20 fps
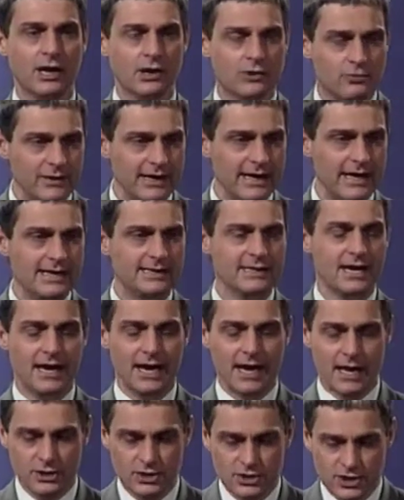their greed
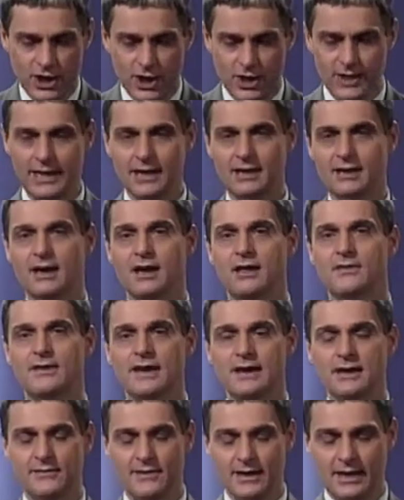and turning
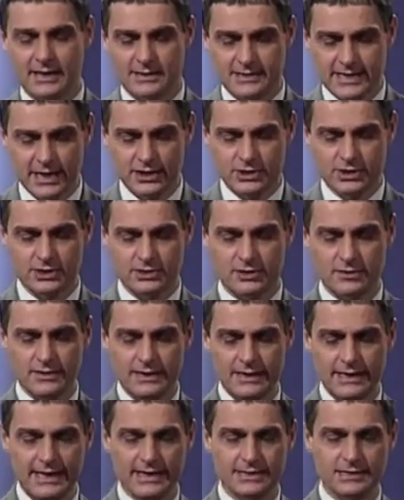their attention to
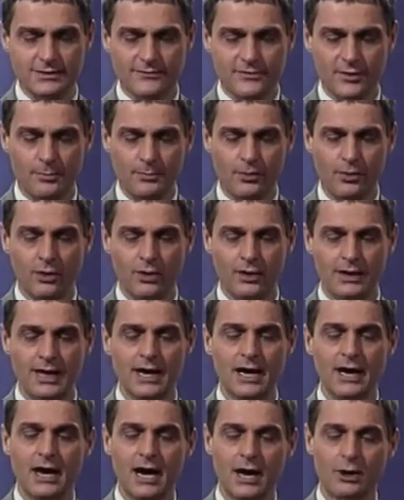the needs of the
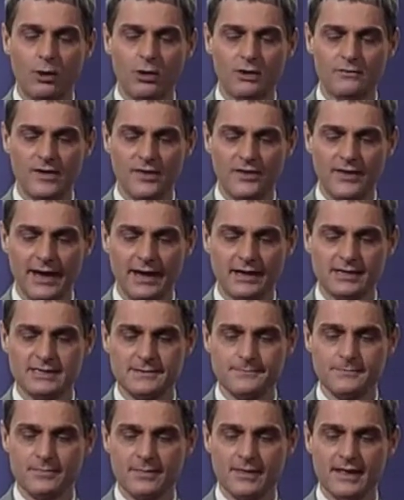poor and all of the
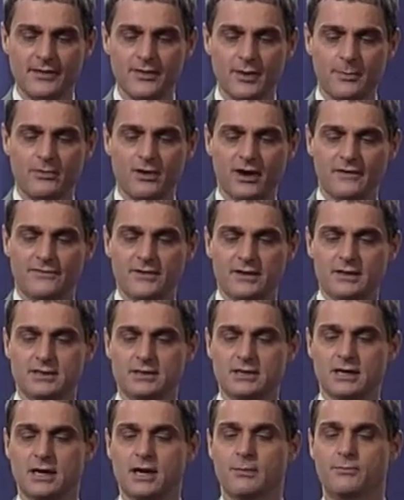things that the
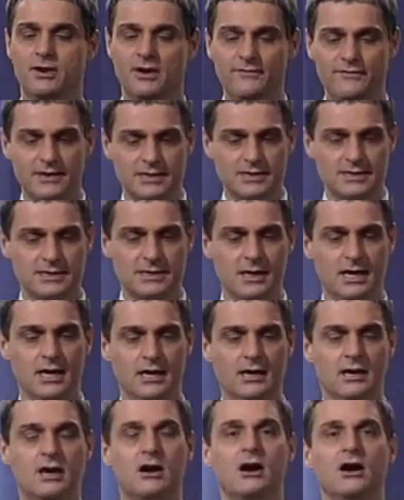prophets
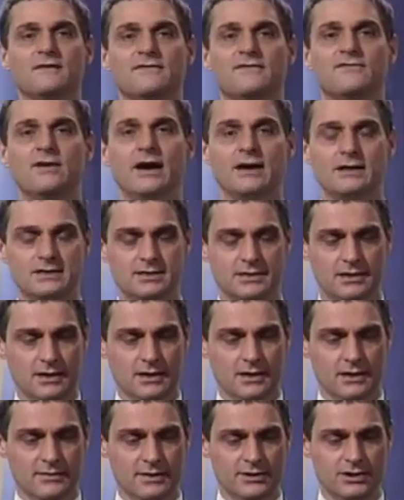confront
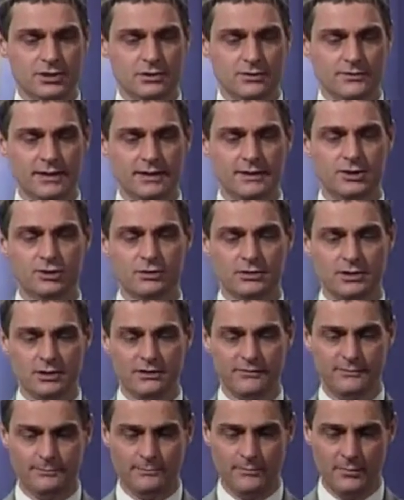the
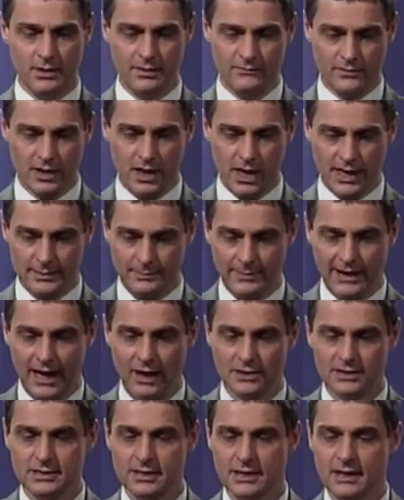children of God
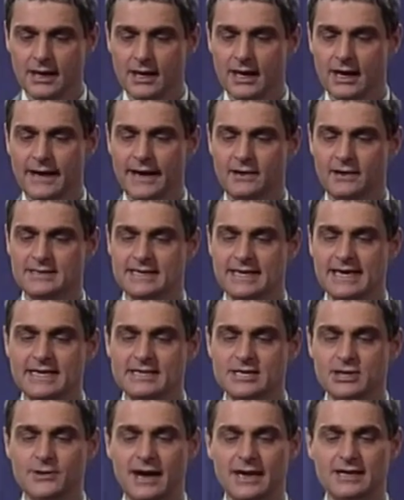about. Now, it's
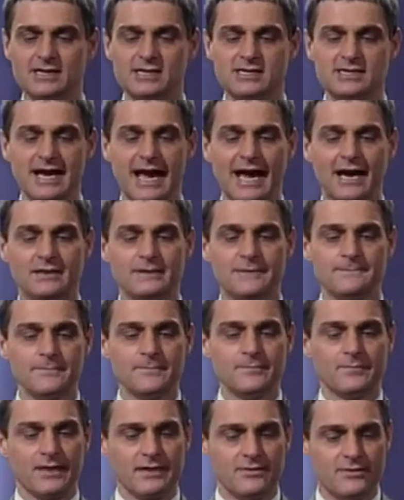easy to understand
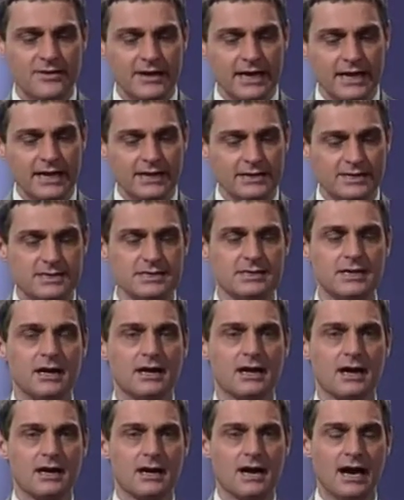these
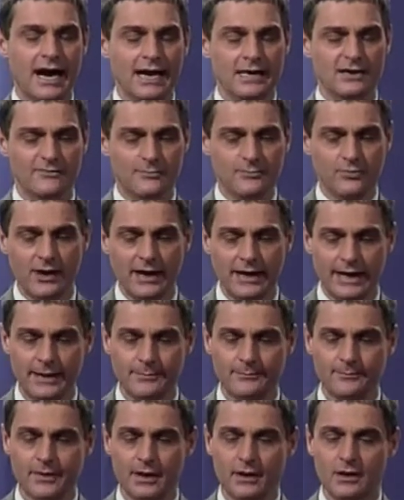kind of
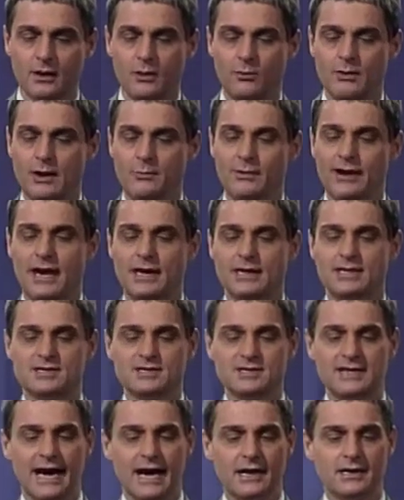praying when we
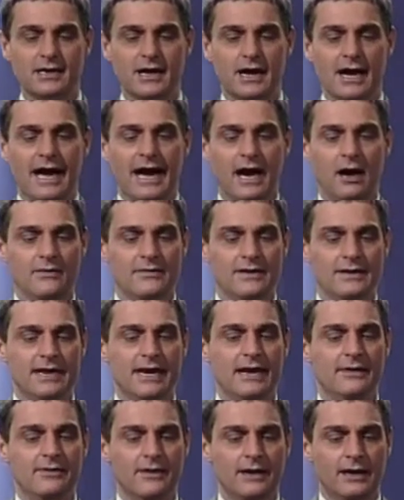understand how
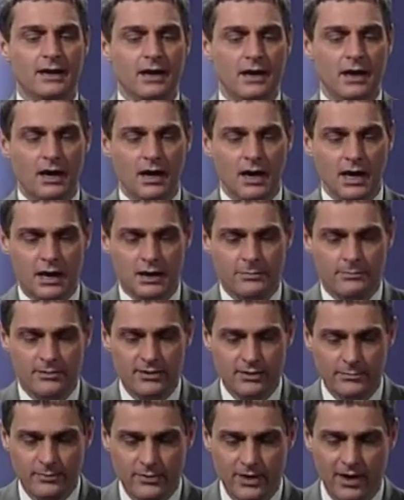that in the
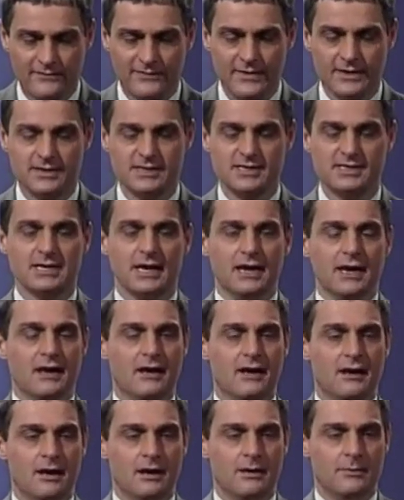prophets,
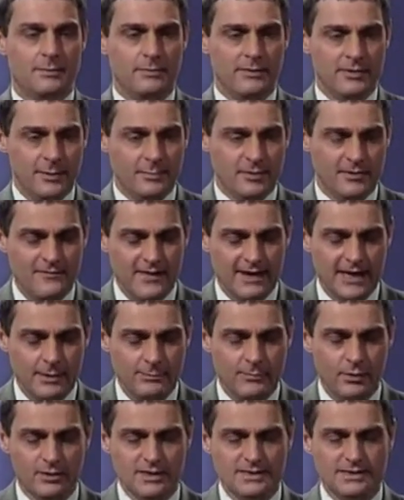the
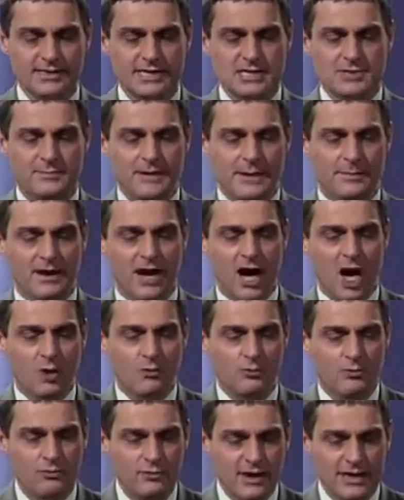prophetic books, these people
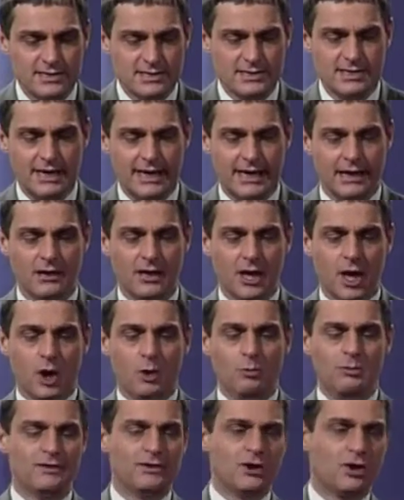are wrestling
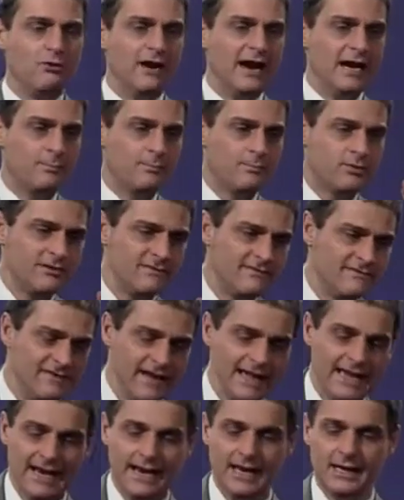with great
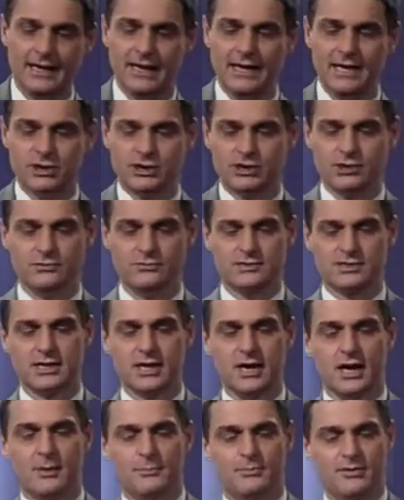prevailing
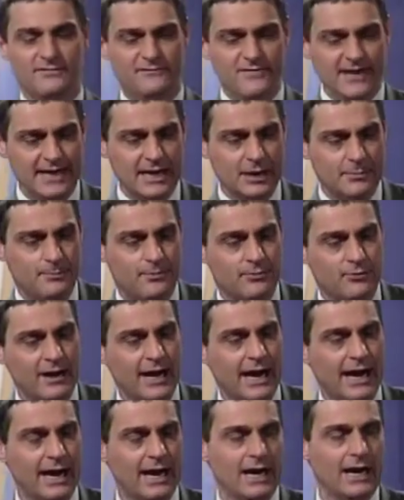issues. Prophetic
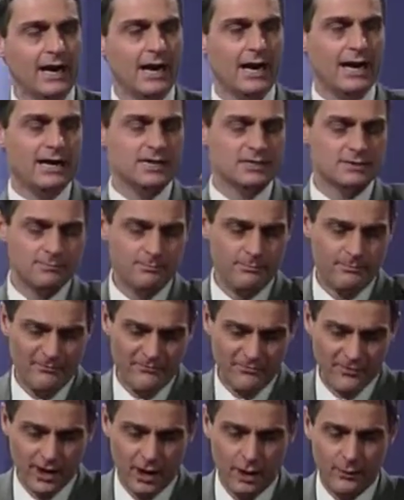prayer is
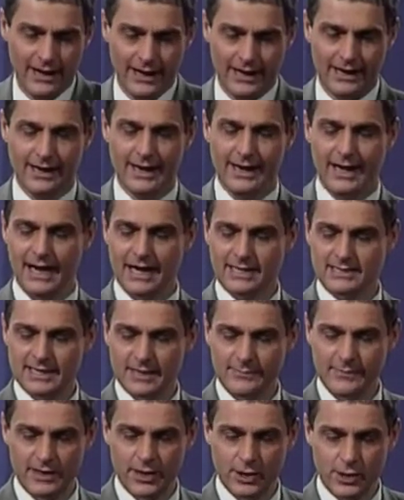flowing
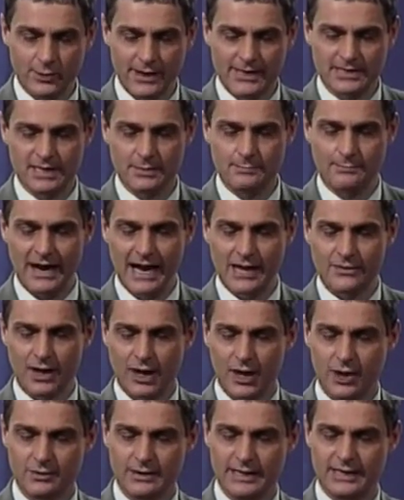as they've been anointed by
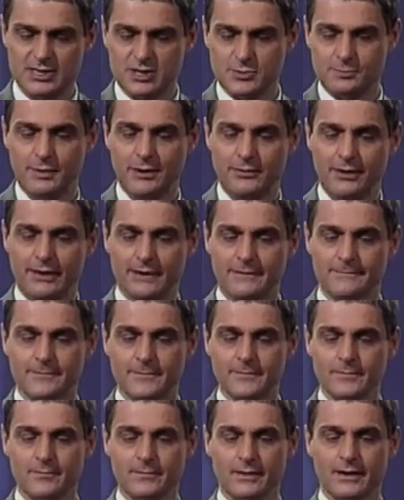the Holy Spirit.
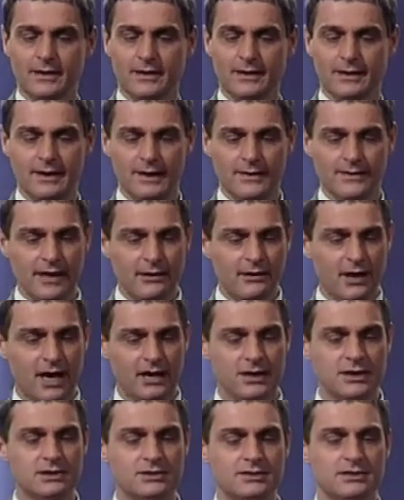And there
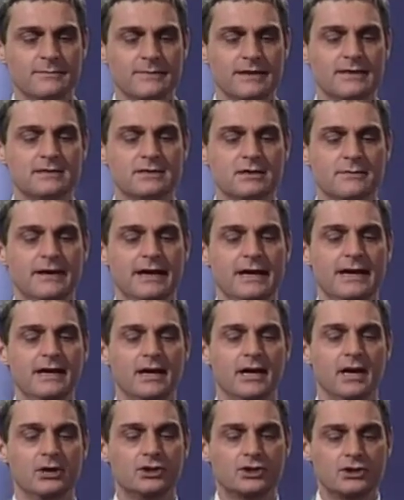are, to
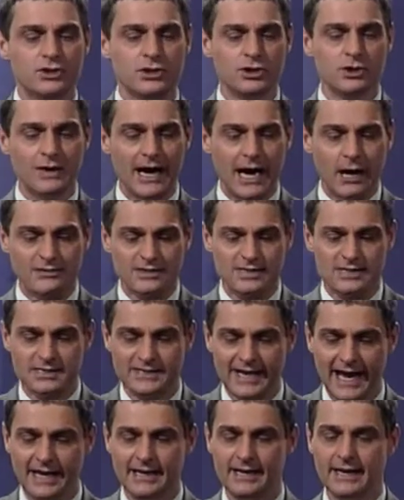me, two
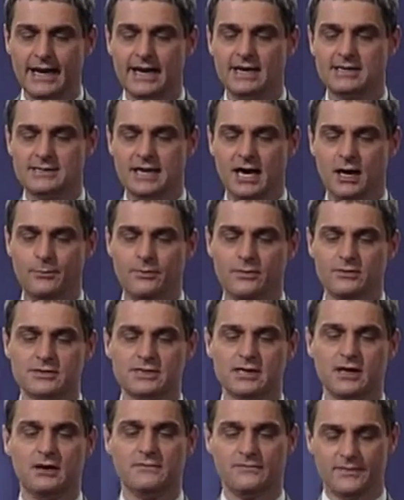outstanding
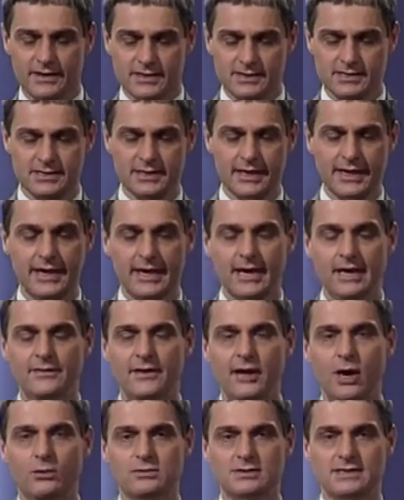examples of this
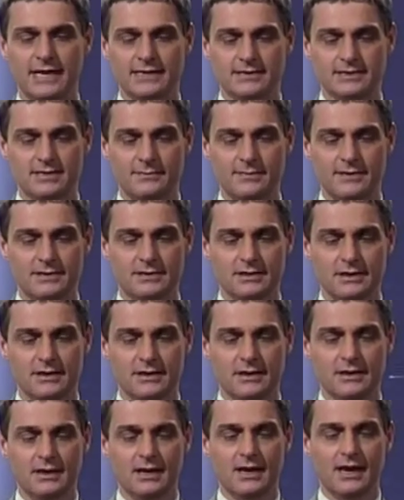in the Old Testament.